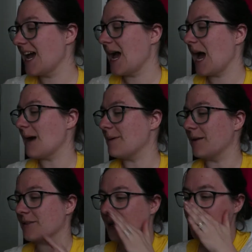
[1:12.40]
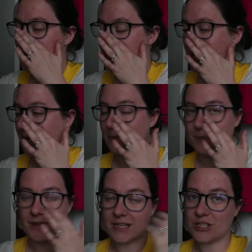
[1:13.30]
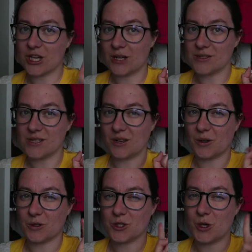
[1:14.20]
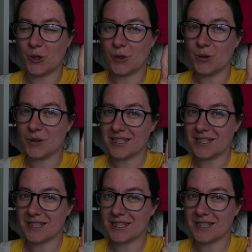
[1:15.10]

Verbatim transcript: about those um, I think Charles has only got two